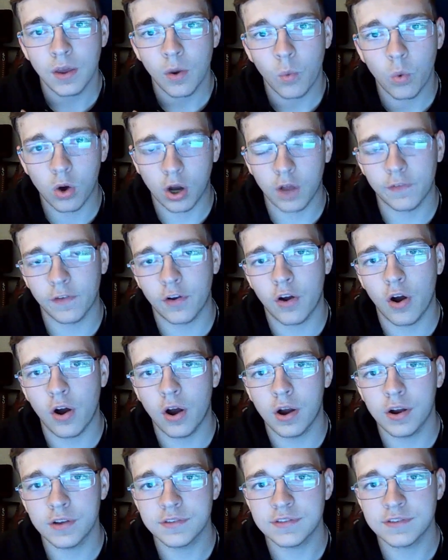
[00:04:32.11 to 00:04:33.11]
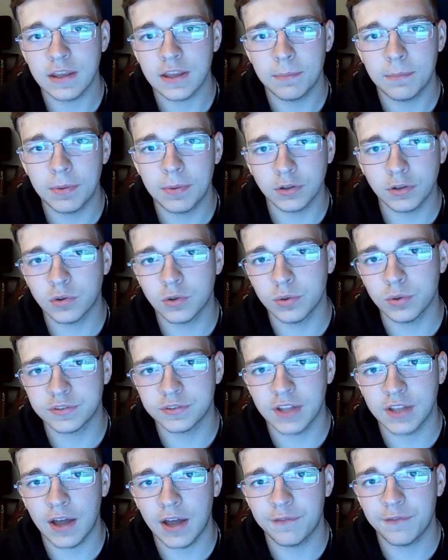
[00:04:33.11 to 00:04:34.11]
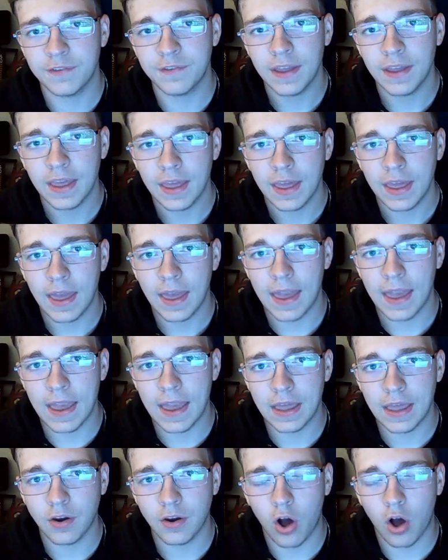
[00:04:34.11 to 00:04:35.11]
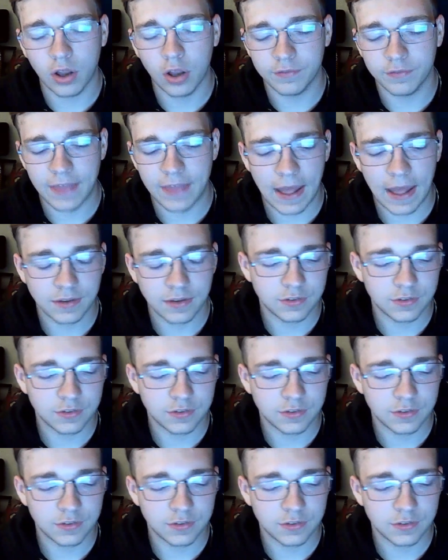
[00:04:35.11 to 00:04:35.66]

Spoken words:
work on the cars and build cool stuff and all of that.